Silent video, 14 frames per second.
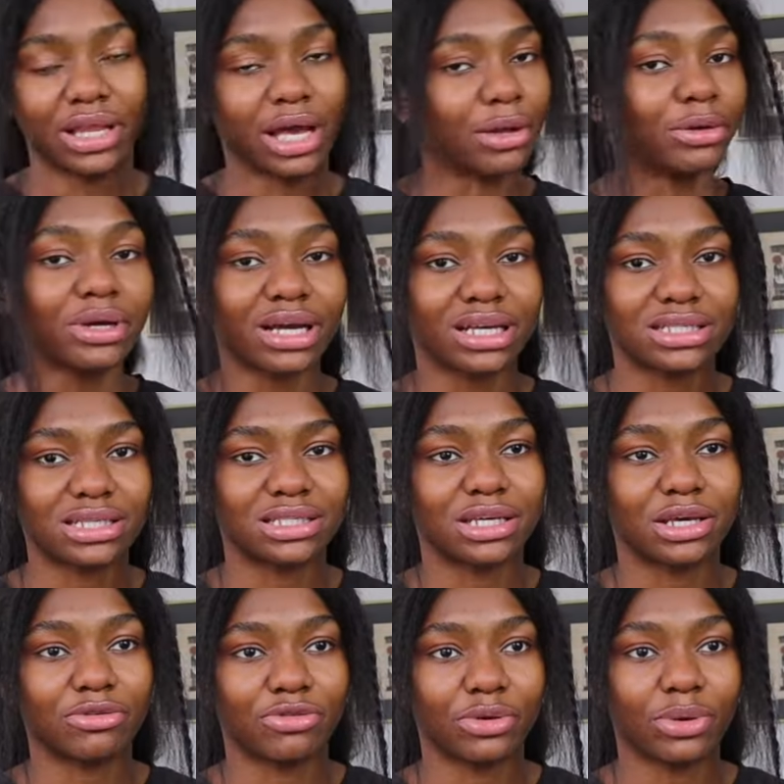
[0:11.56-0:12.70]
Now, look at it.
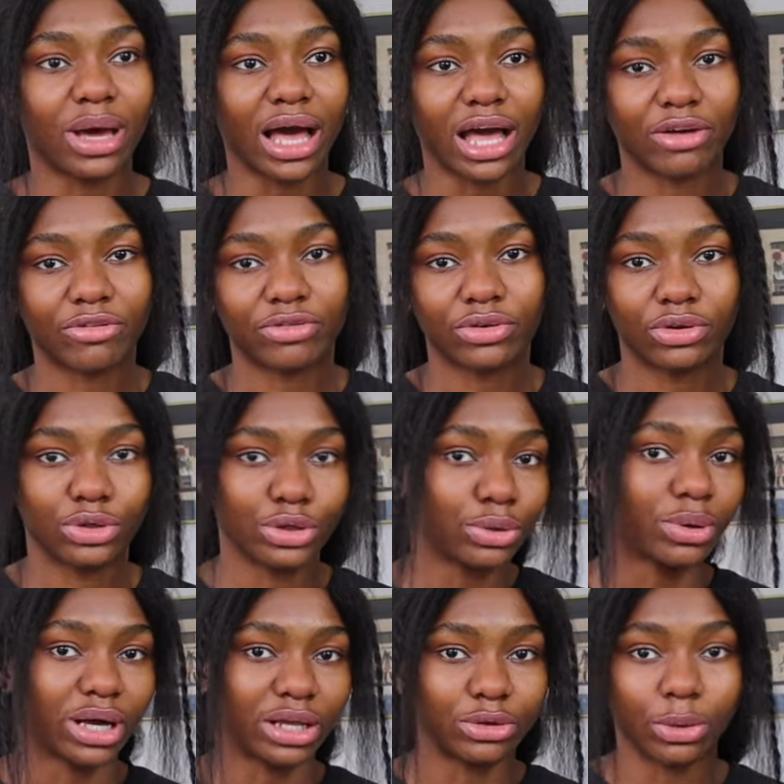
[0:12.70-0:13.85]
If you have,
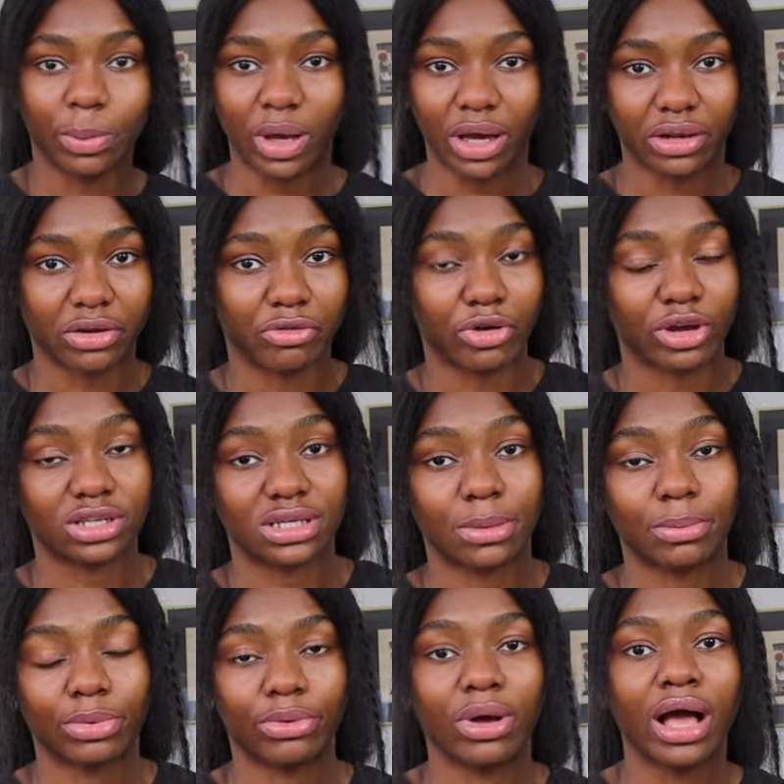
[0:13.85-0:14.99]
you and your partner, for
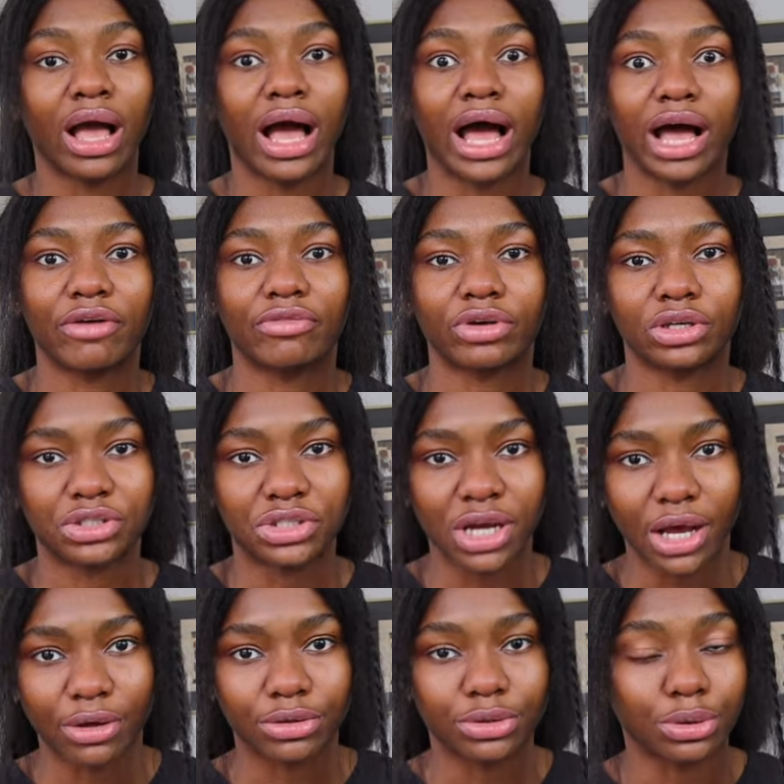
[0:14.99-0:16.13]
example, have a
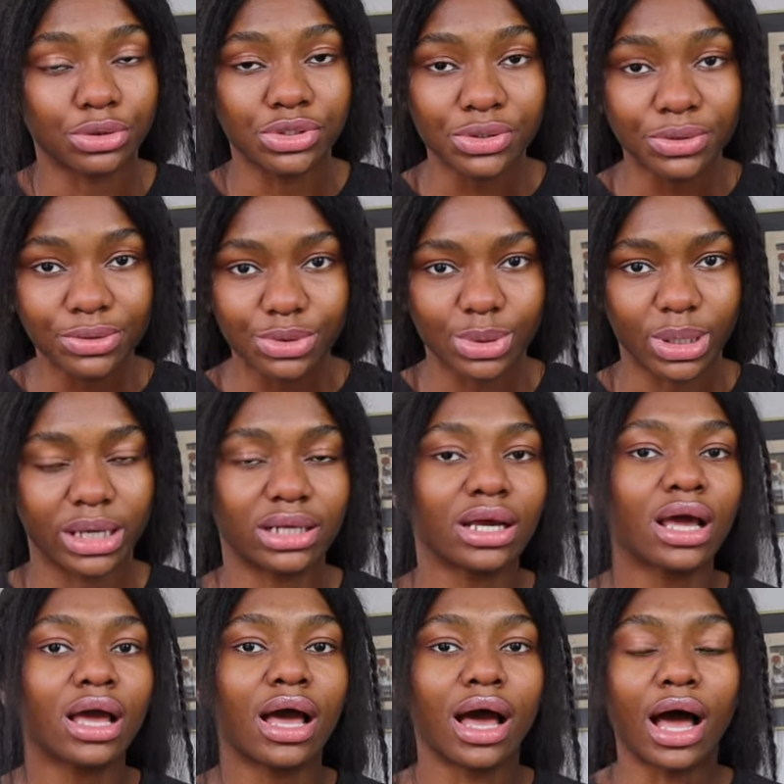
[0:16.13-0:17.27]
child or children,
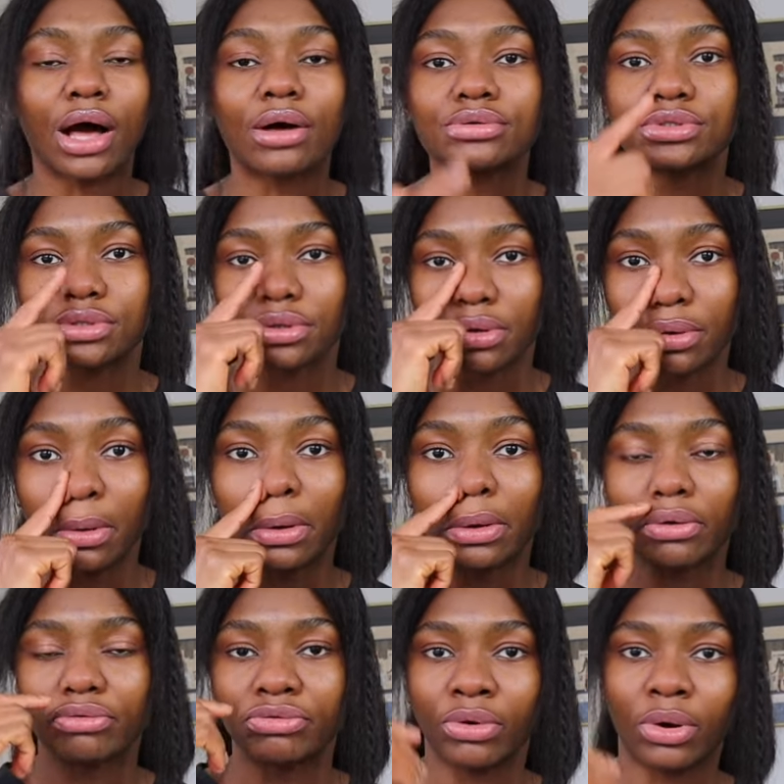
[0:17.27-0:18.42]
how do you
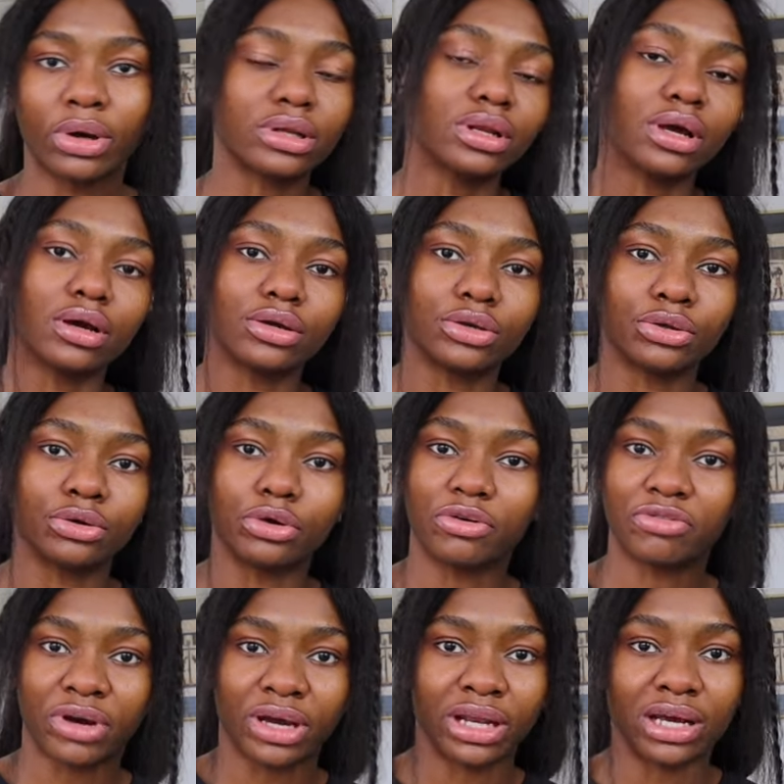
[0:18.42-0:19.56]
run, you know, your
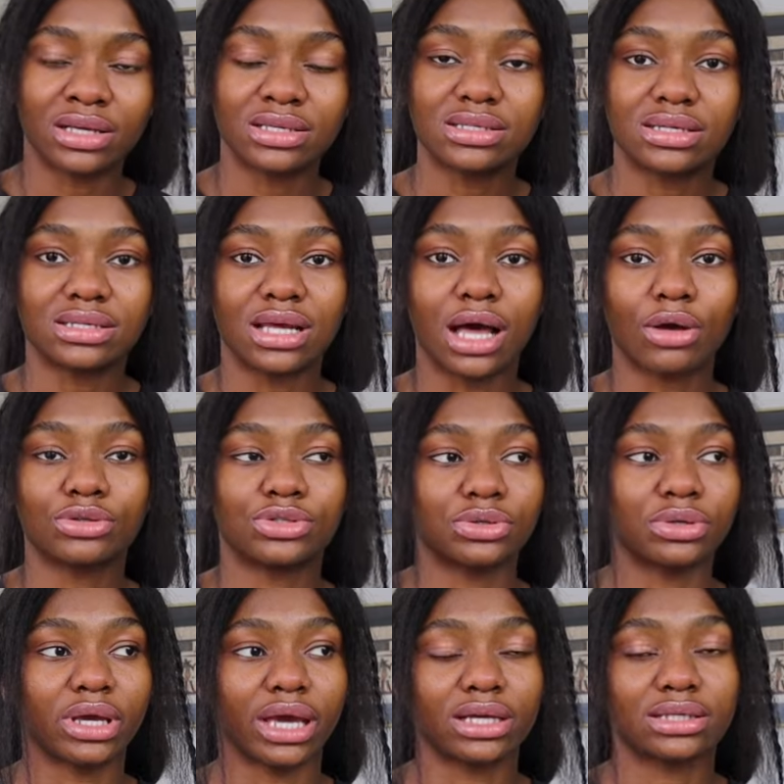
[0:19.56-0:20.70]
finances? How do
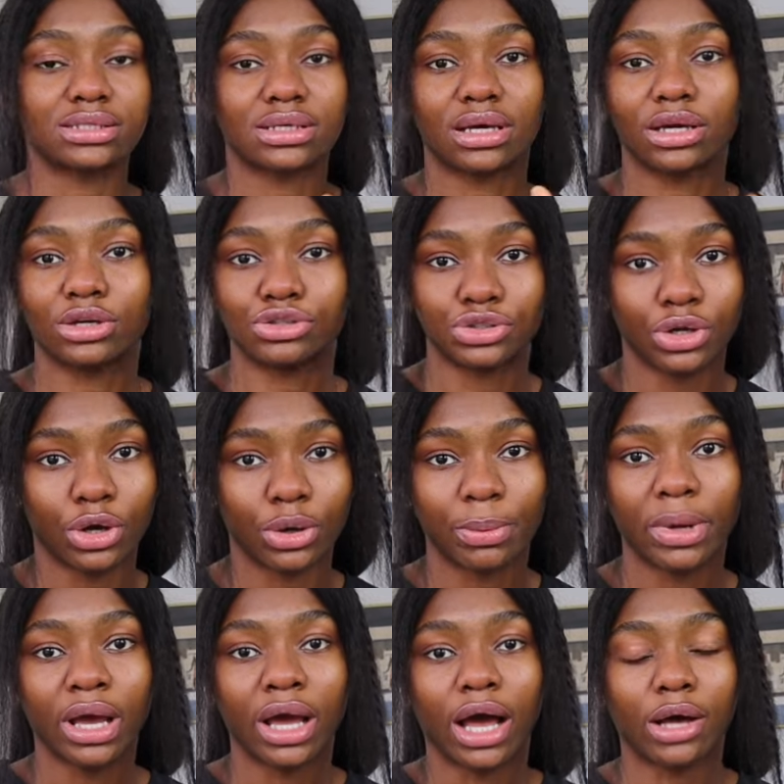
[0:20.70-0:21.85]
you get a job?
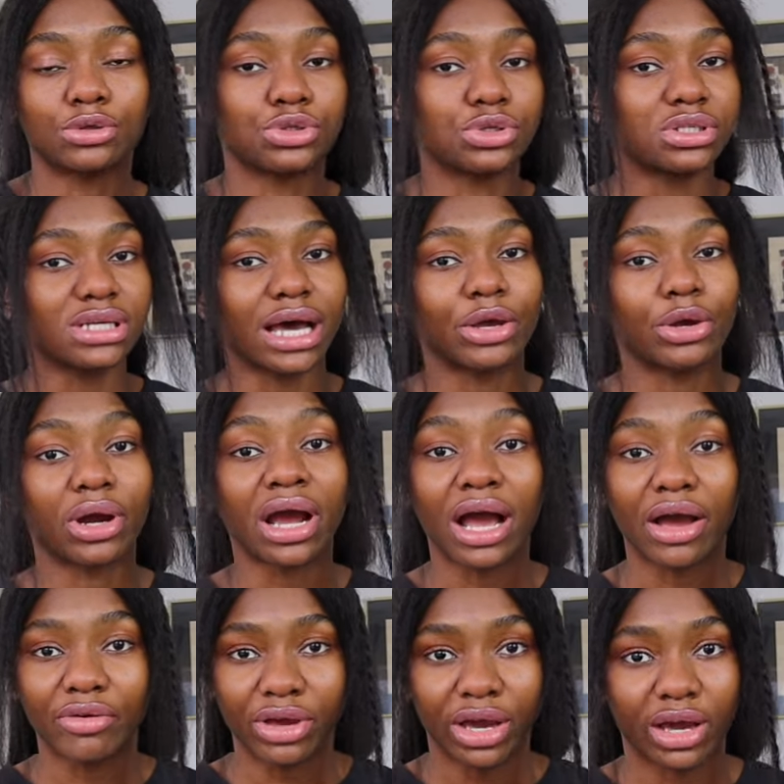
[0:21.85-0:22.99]
How do you tie your
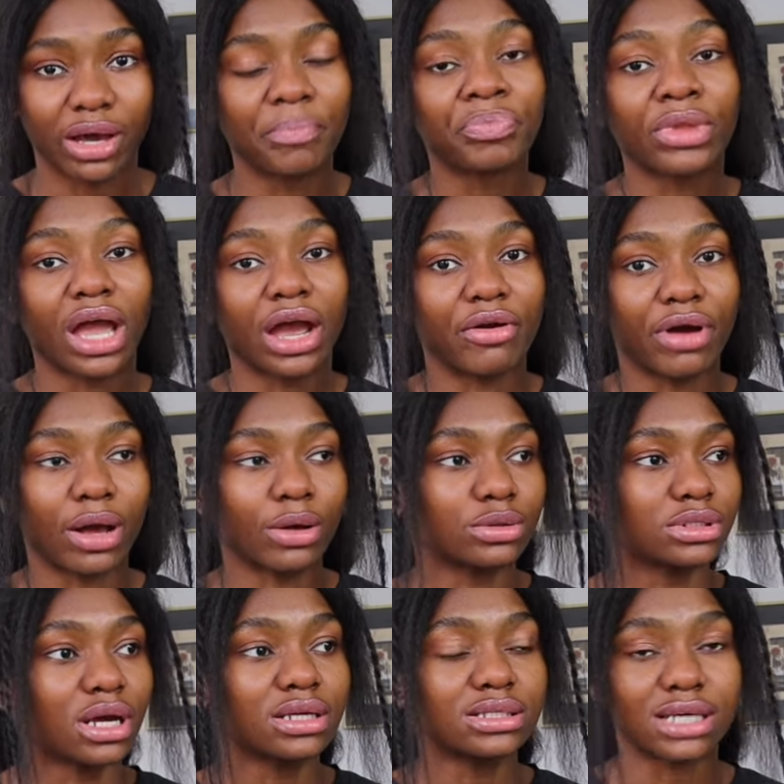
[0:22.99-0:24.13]
career
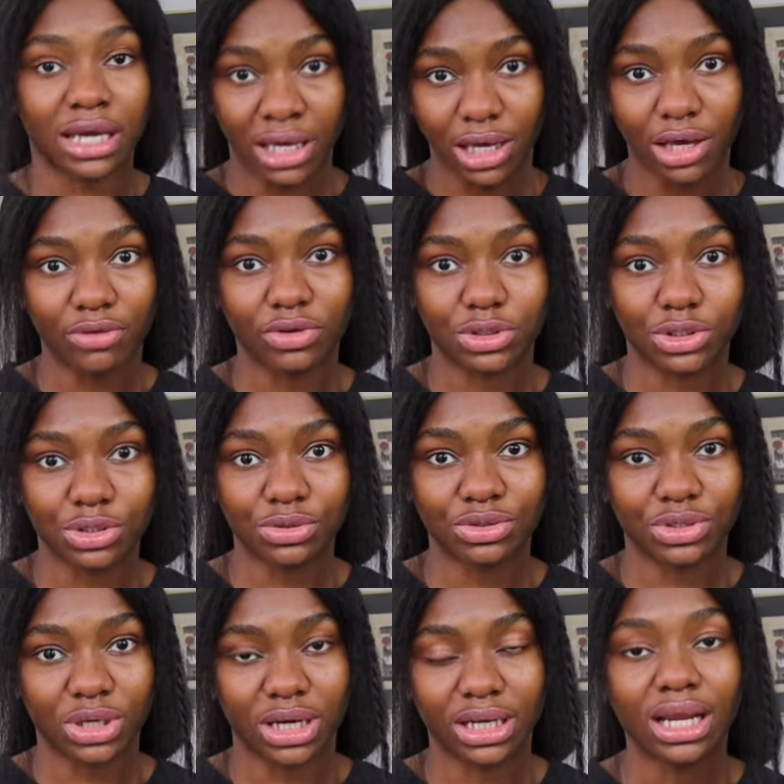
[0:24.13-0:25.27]
around taking care of your
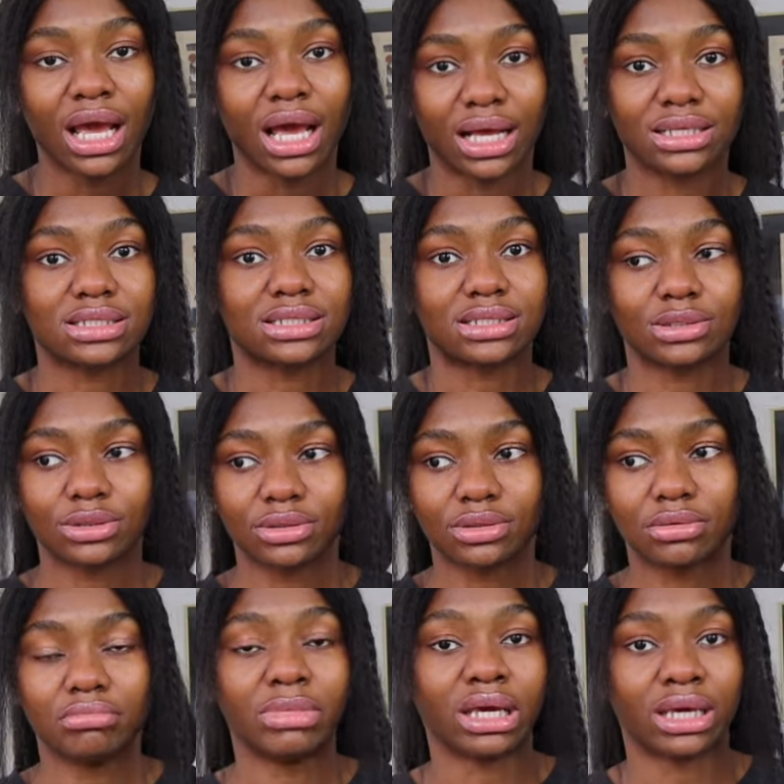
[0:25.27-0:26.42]
children and still
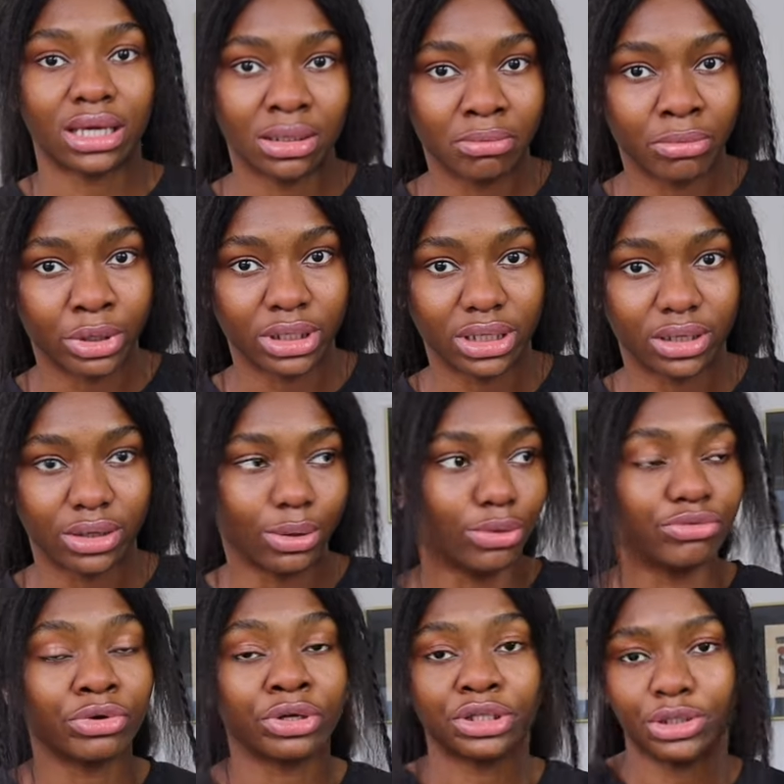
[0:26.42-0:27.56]
making money or
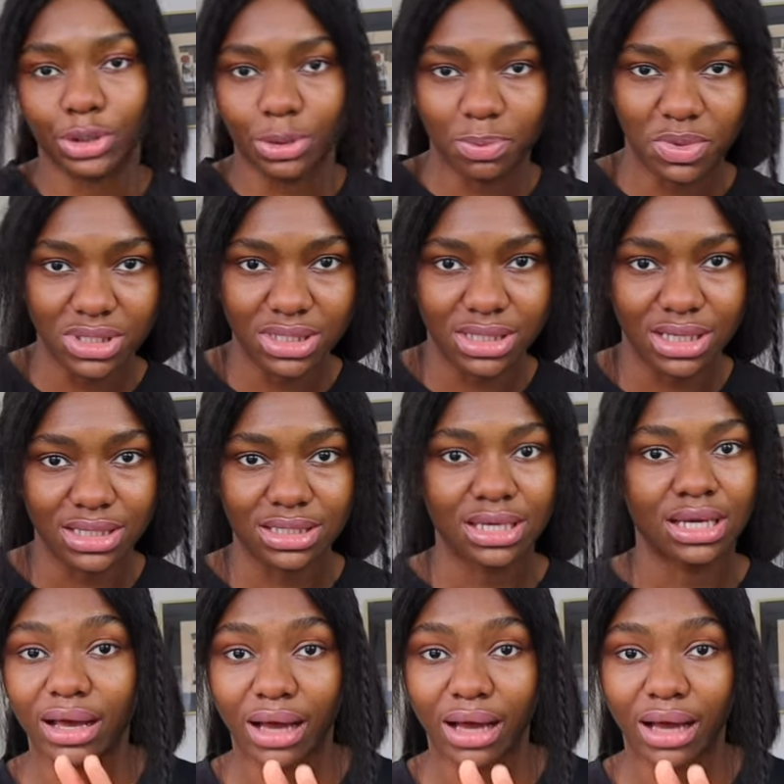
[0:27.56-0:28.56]
running your business?